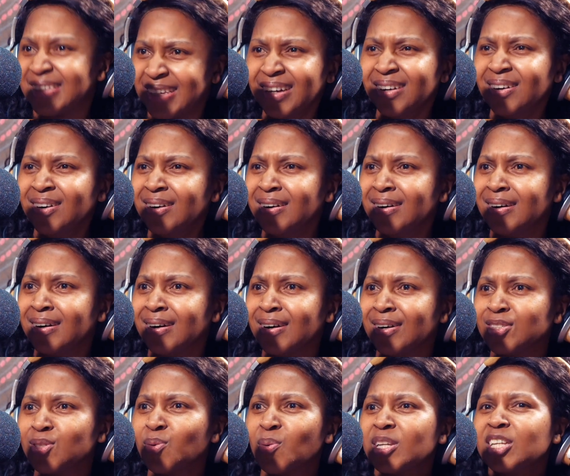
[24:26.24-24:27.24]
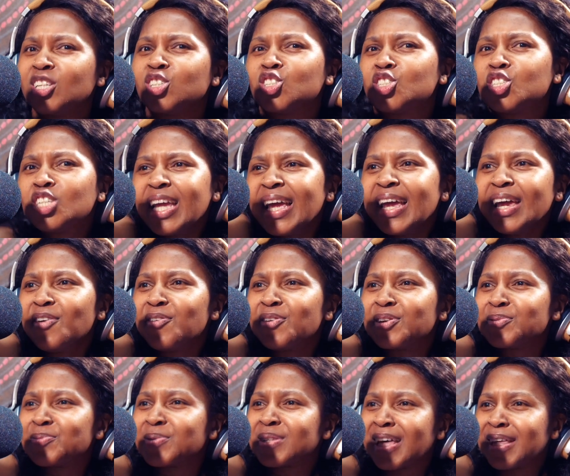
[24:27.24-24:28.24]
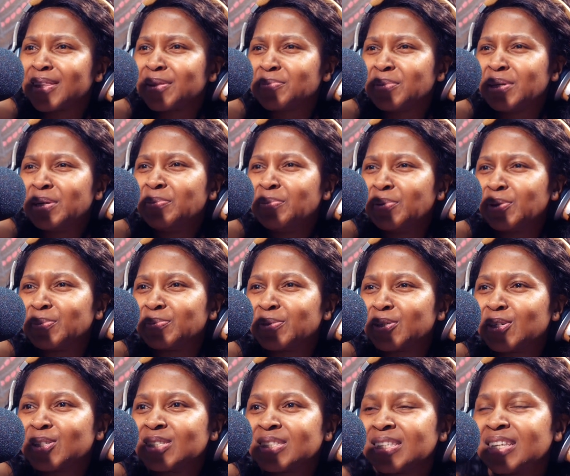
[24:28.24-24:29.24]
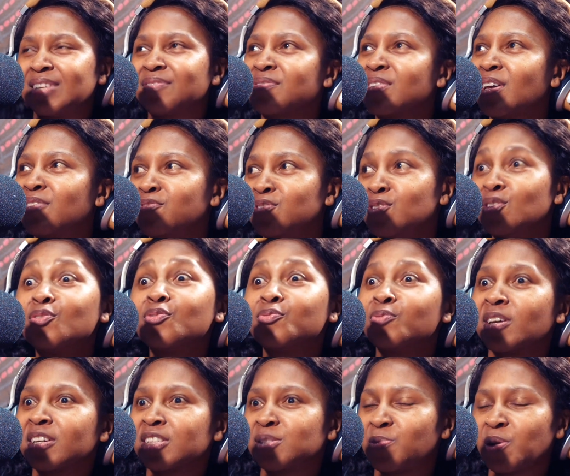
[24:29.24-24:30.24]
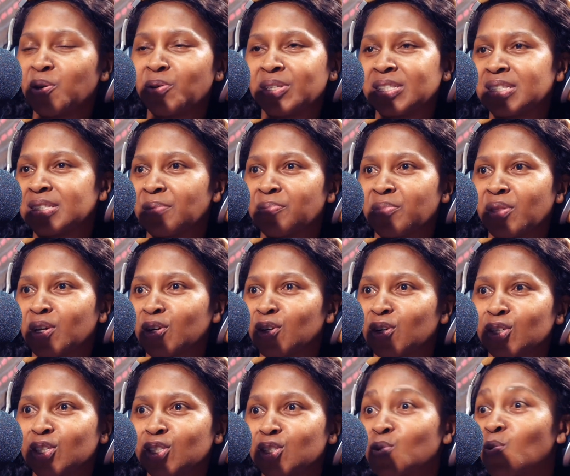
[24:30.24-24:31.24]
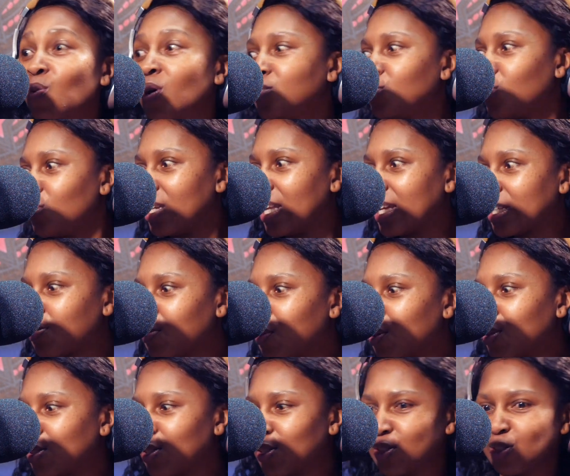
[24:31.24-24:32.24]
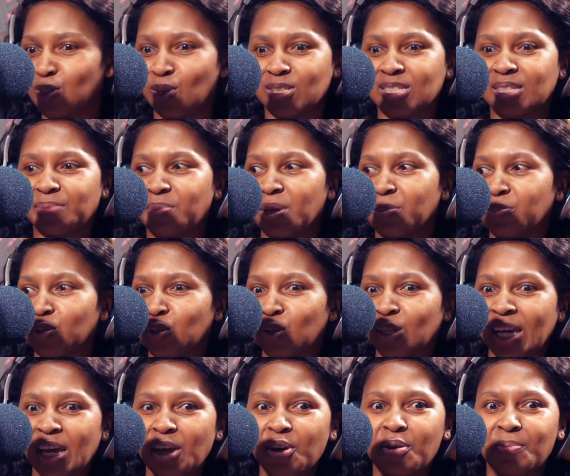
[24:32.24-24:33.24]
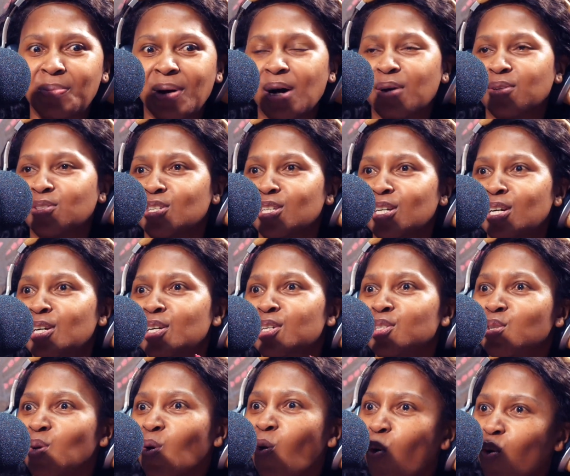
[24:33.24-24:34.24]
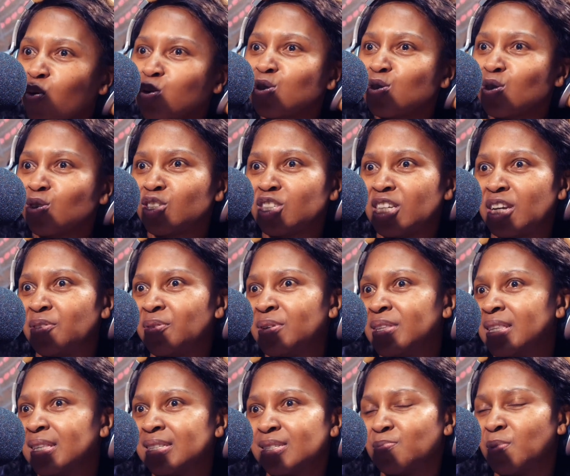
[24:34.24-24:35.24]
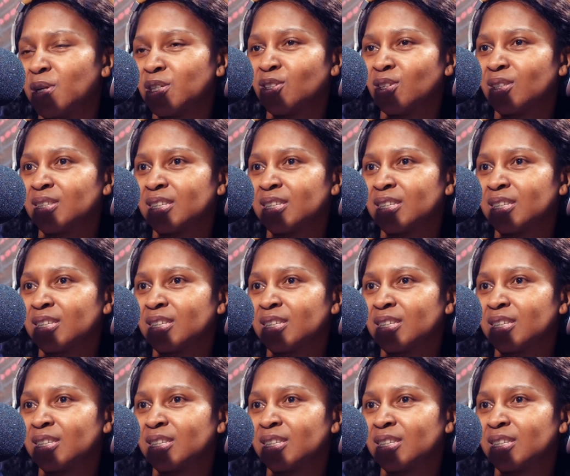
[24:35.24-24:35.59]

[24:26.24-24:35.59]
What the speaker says: Yeah, you want to share it with other people, because if you've experienced something good, you want your next person, some people you care about, to also share in this special